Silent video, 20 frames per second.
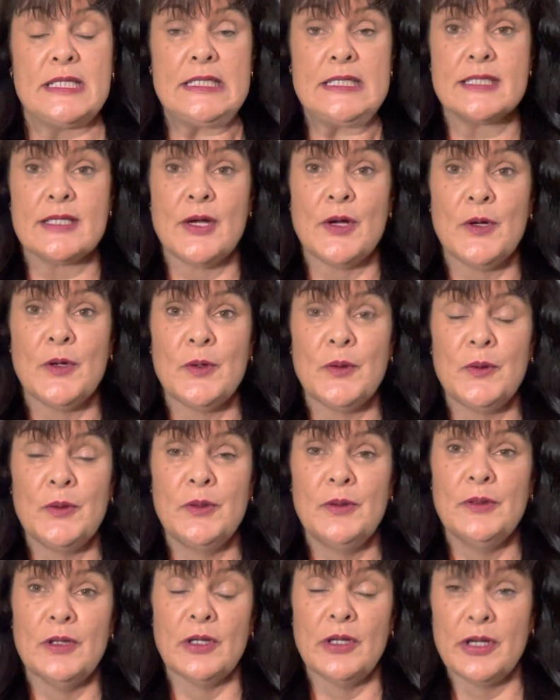So a
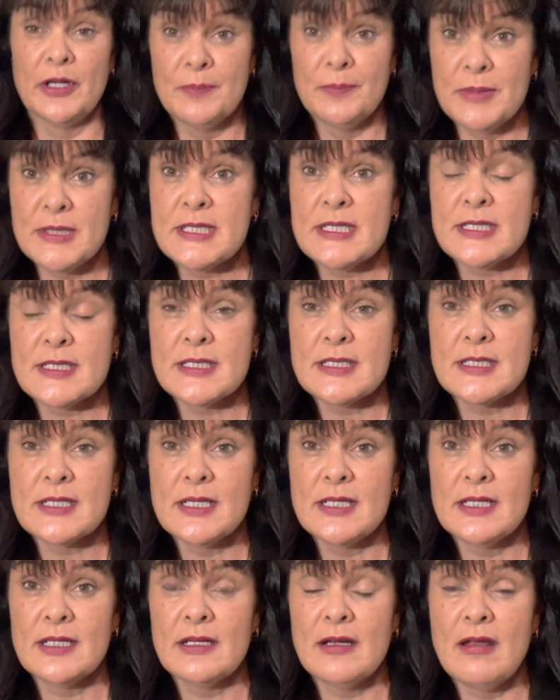lot of businesses are
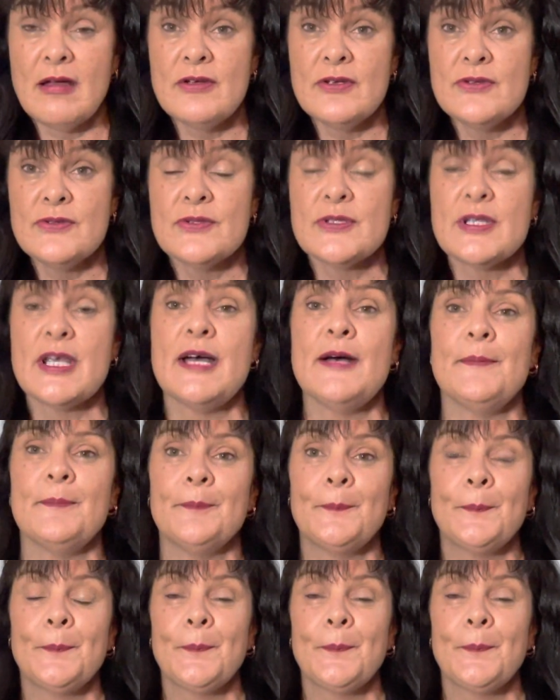going to close up.